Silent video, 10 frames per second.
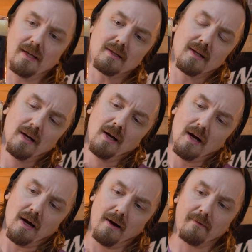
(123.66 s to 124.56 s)
hint
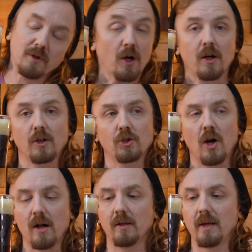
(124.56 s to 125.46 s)
of dark
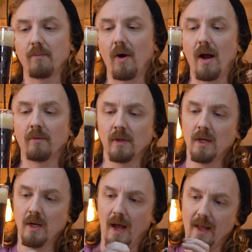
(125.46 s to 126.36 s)
chocolatey brown
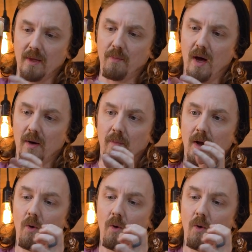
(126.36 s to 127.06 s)
at the bottom.